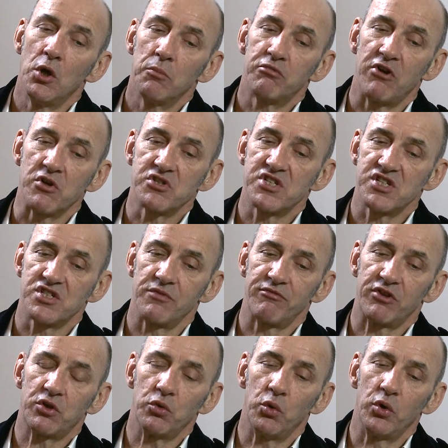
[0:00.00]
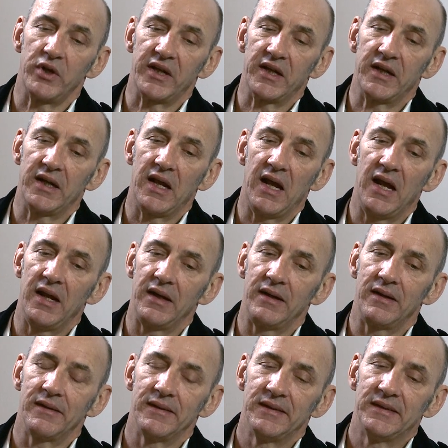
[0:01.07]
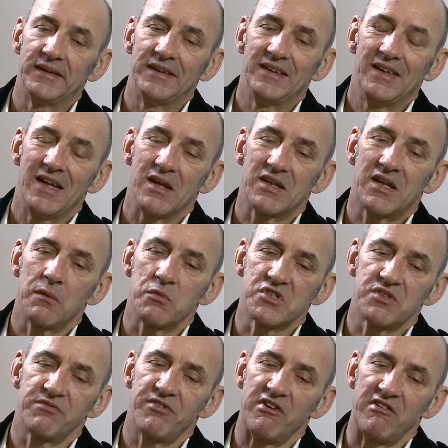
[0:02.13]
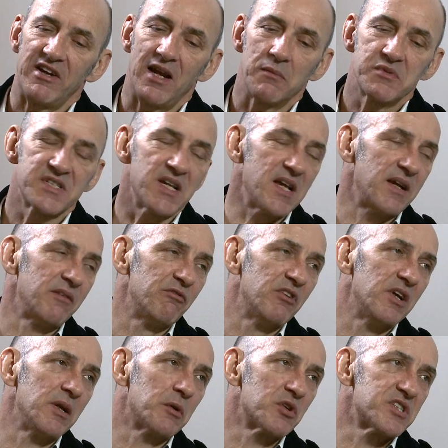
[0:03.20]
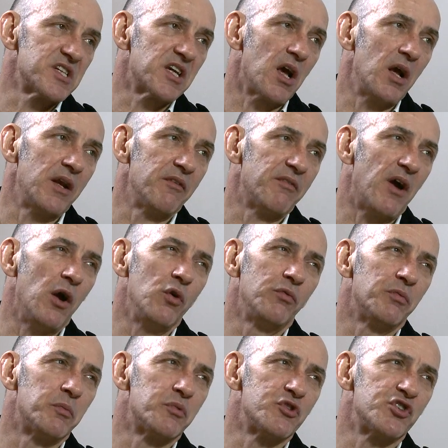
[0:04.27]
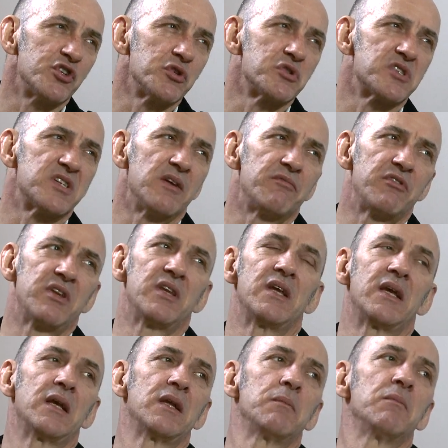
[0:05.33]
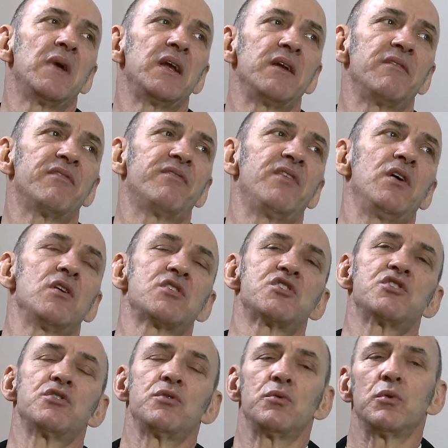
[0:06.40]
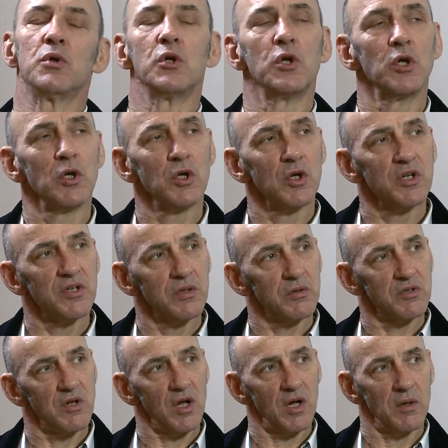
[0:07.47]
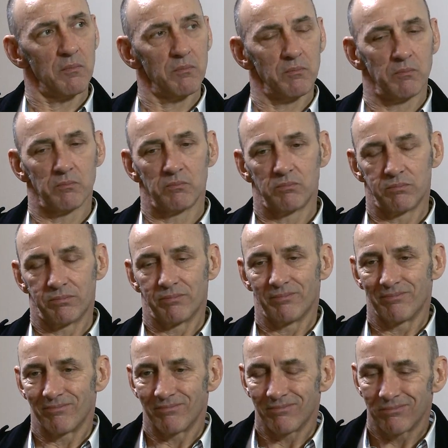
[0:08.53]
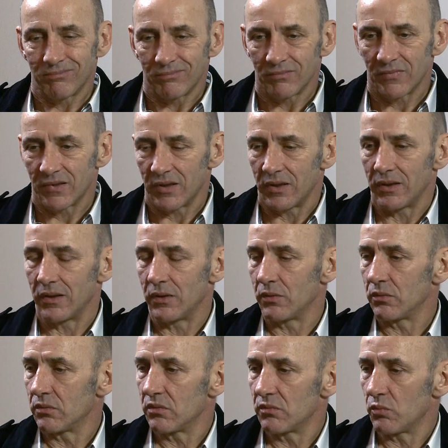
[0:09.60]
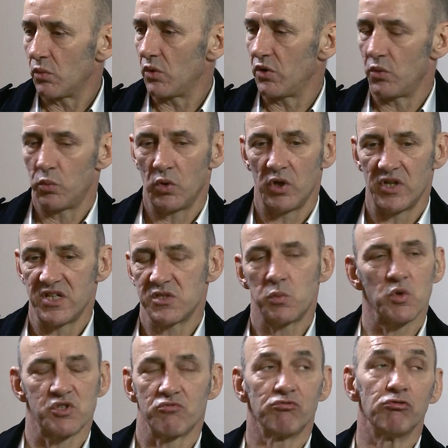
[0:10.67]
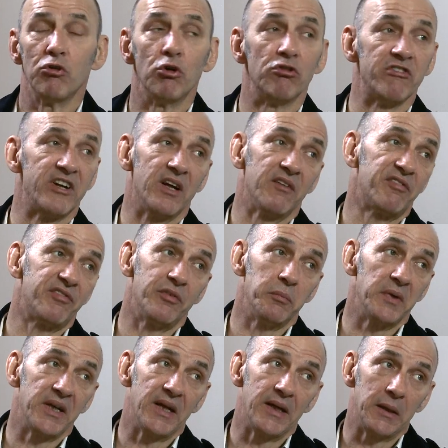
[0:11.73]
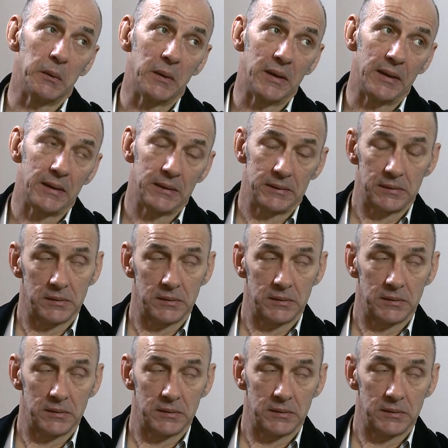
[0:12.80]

process of recording, and it was very upsetting, really, because he kind of overproduced everything and made it far too, I don't know what the word is. It wasn't raw enough for me anyway.